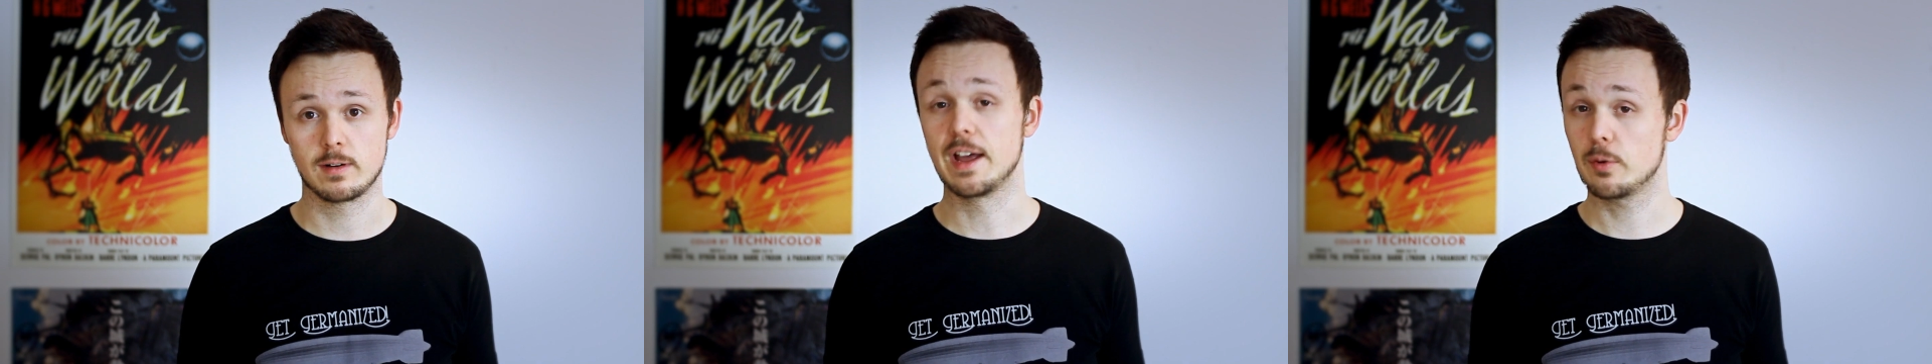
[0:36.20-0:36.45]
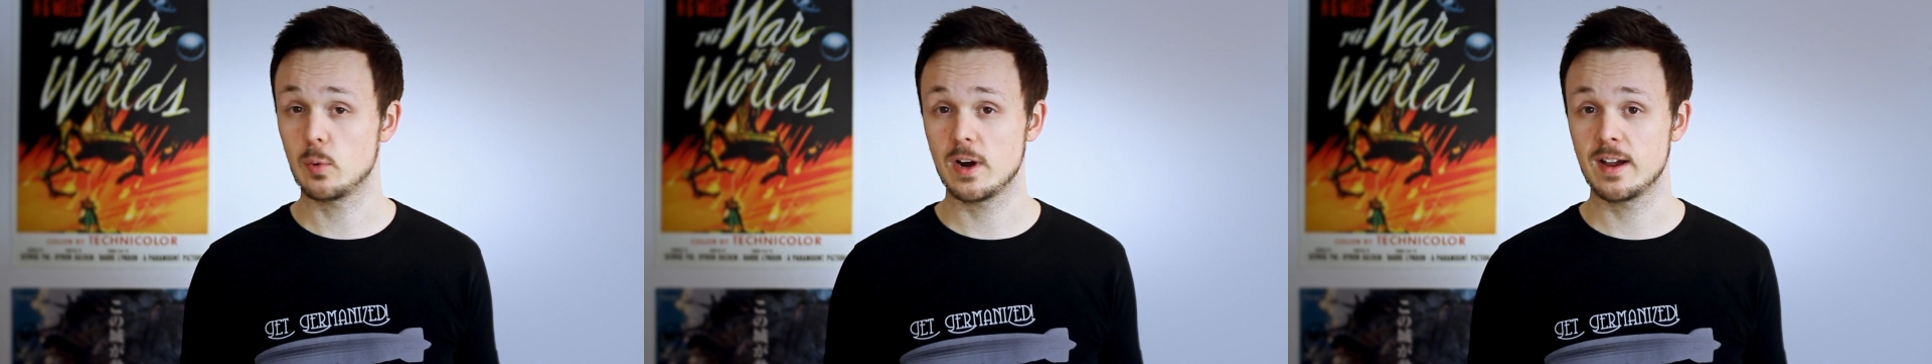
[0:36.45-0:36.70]

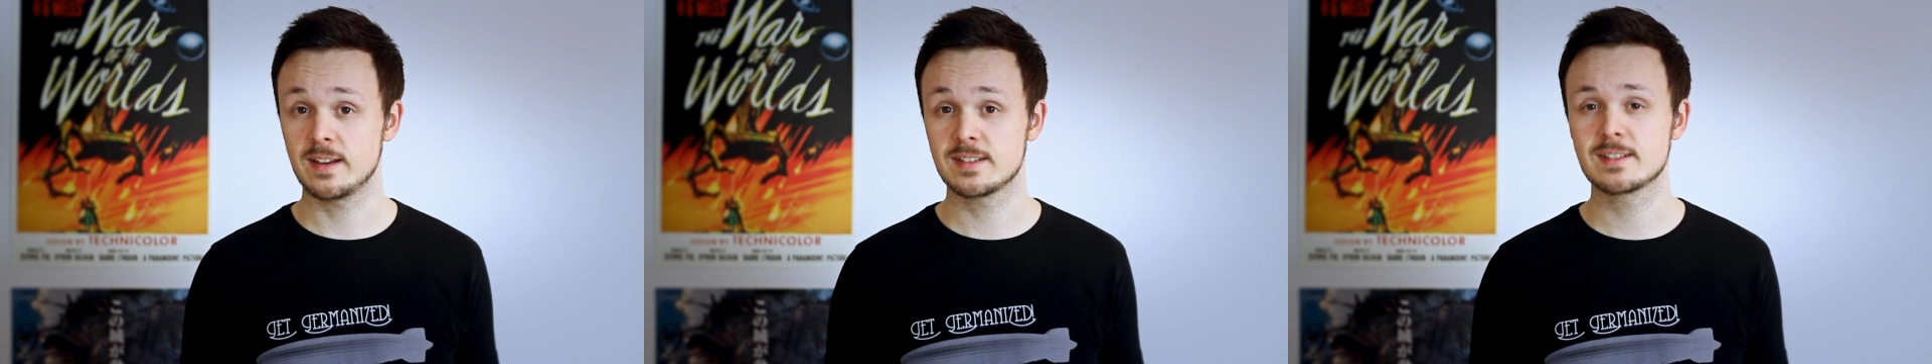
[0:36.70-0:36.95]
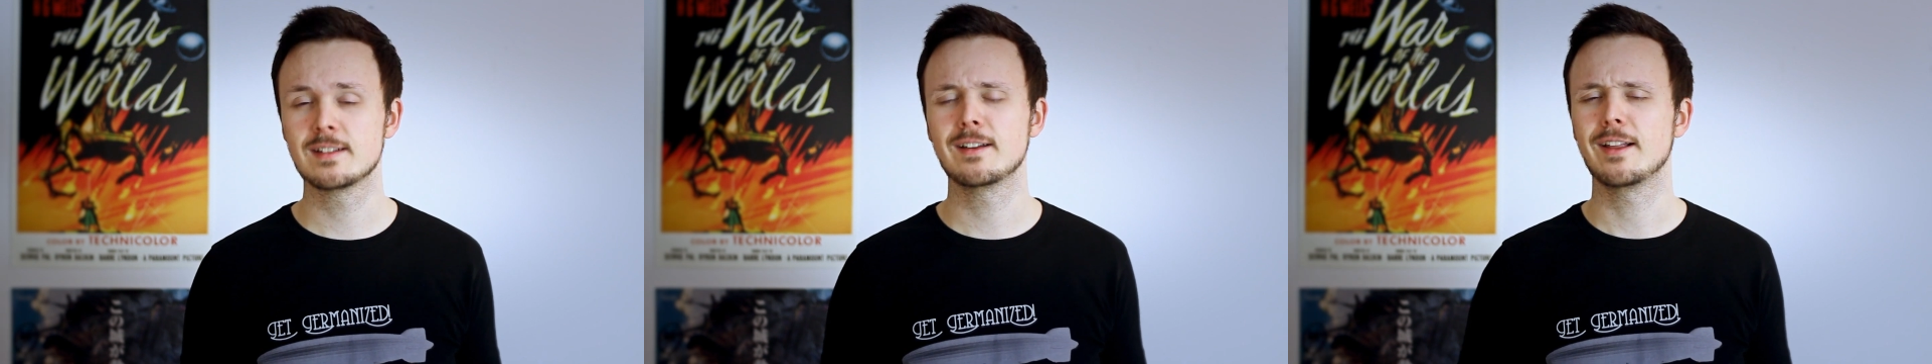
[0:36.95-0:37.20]

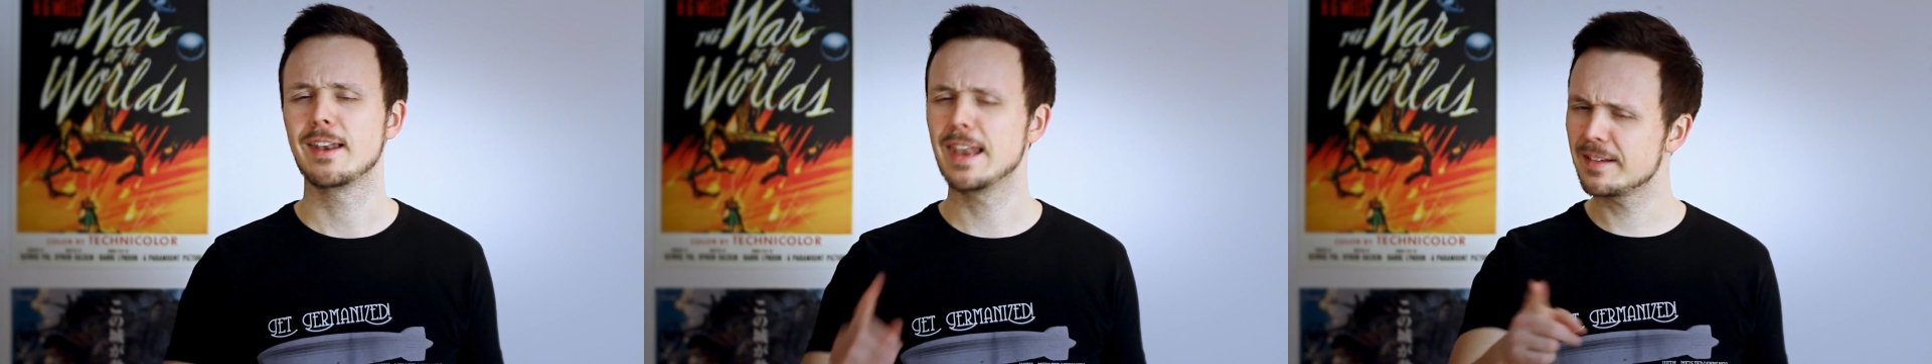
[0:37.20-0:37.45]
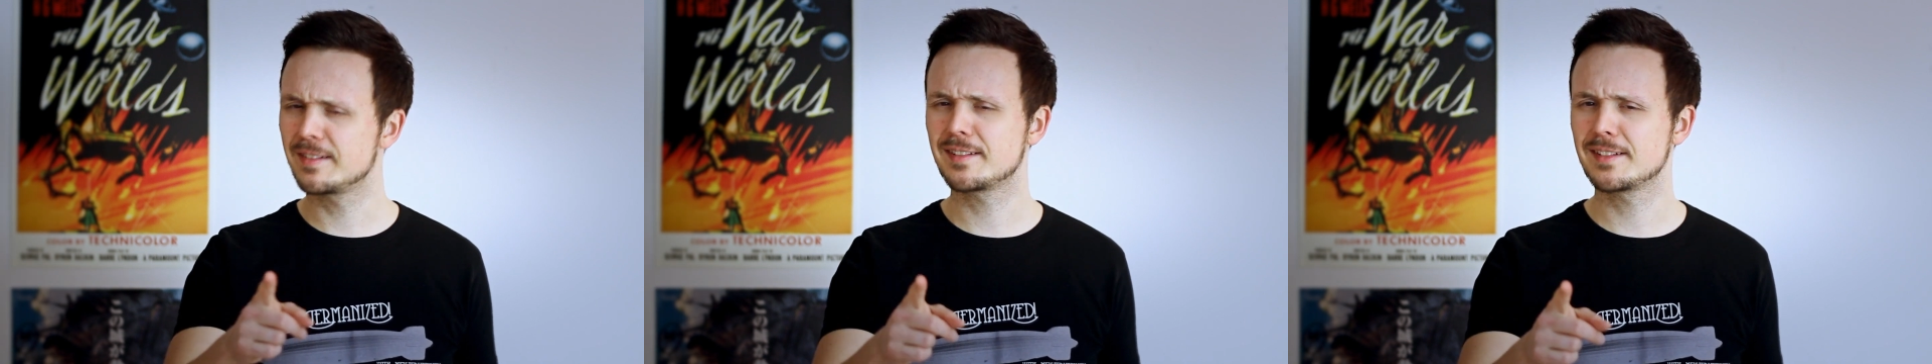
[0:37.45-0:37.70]
Otherwise,
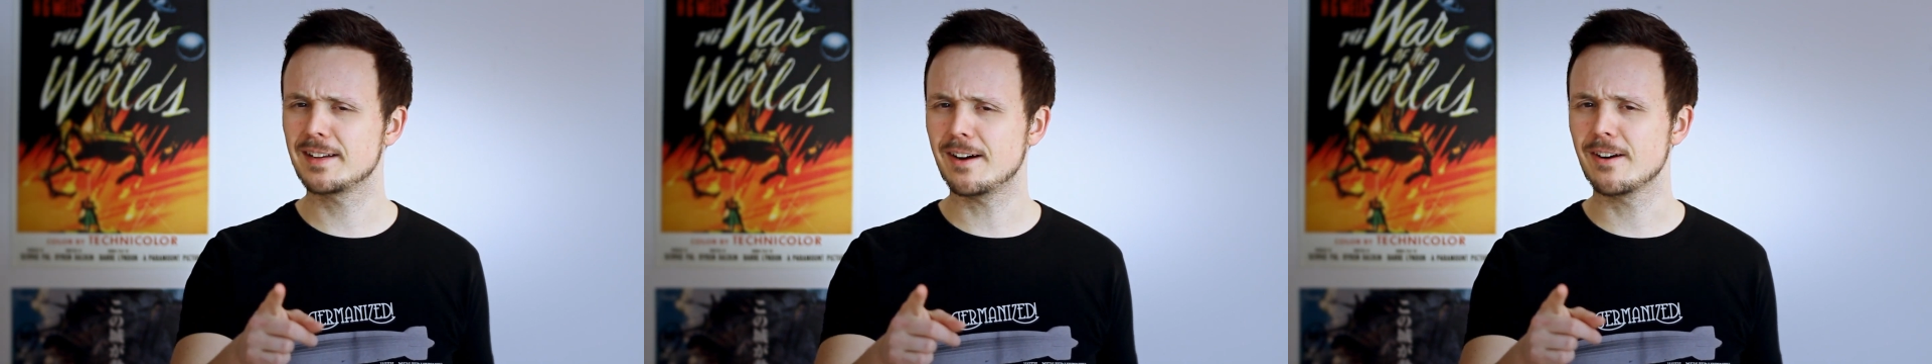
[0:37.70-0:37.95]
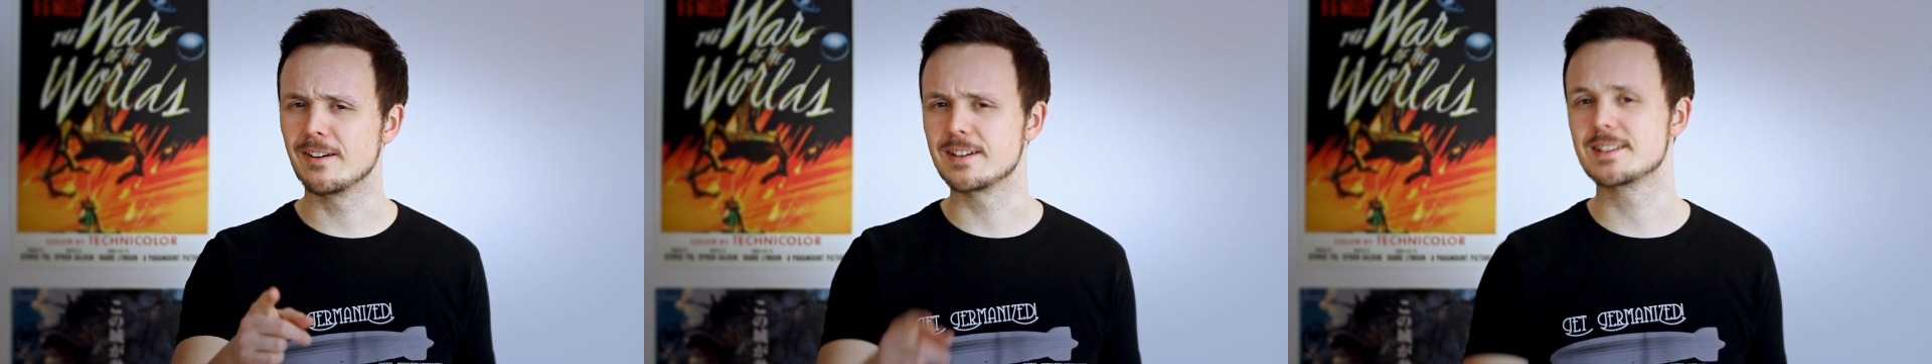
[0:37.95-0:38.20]
let's
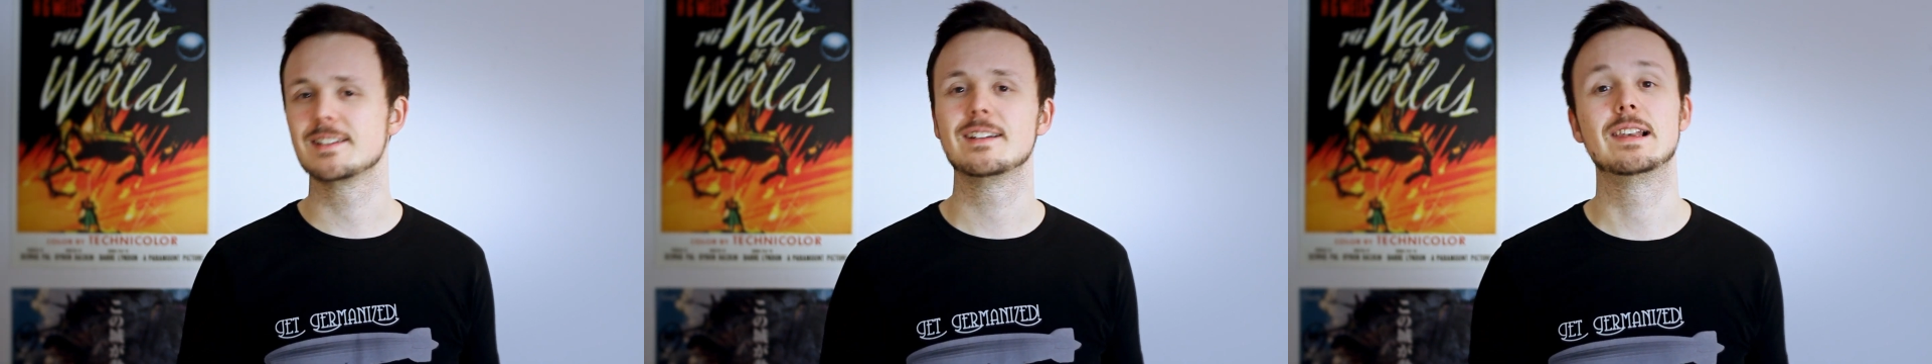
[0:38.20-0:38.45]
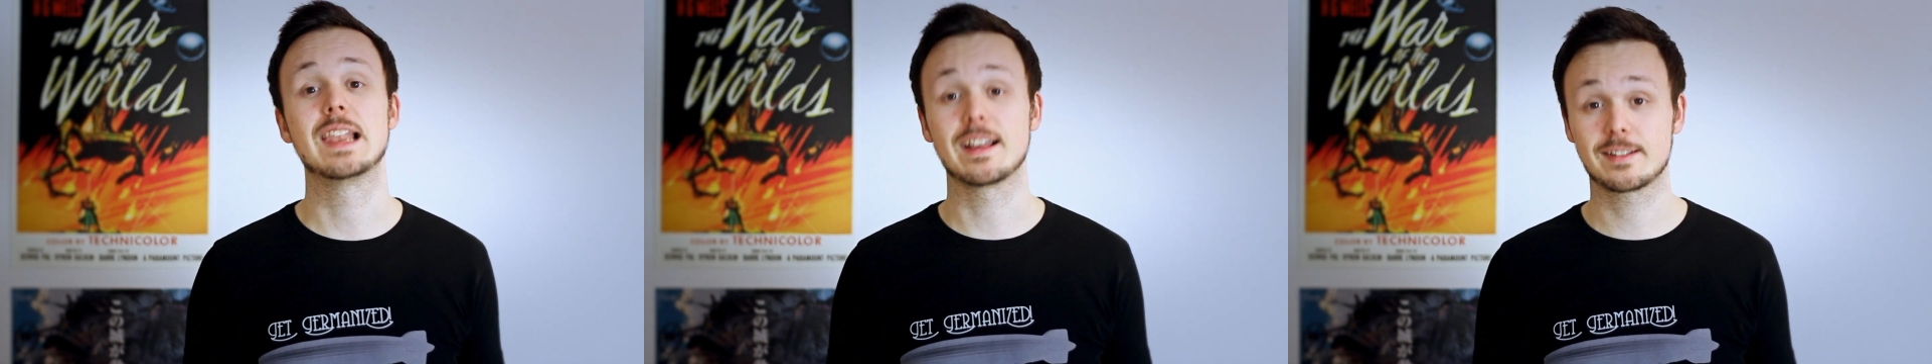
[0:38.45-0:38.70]
start!
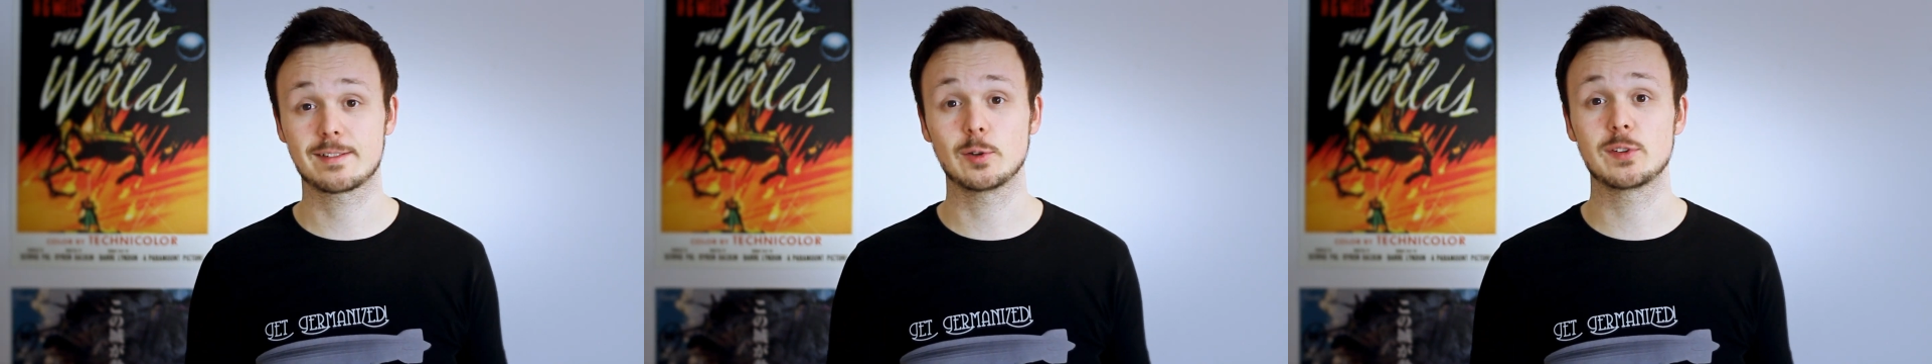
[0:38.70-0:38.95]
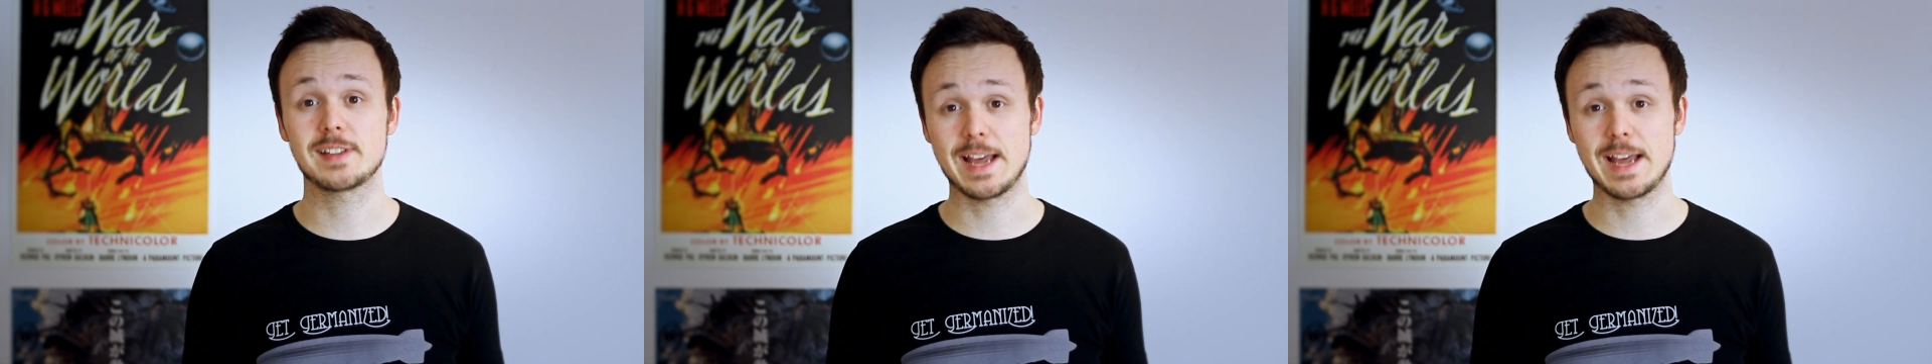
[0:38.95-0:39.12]
Lasst uns